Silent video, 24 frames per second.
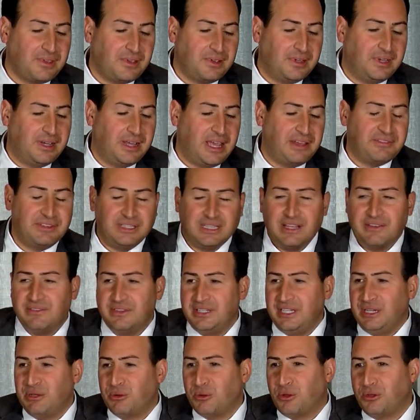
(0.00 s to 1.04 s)
I have an
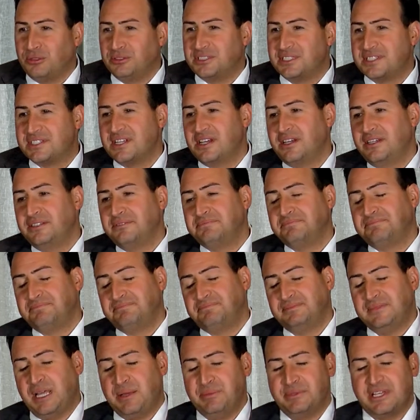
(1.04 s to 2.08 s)
11-year-old son
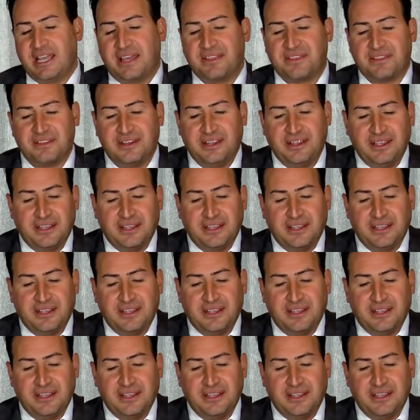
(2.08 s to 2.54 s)
named Anthony,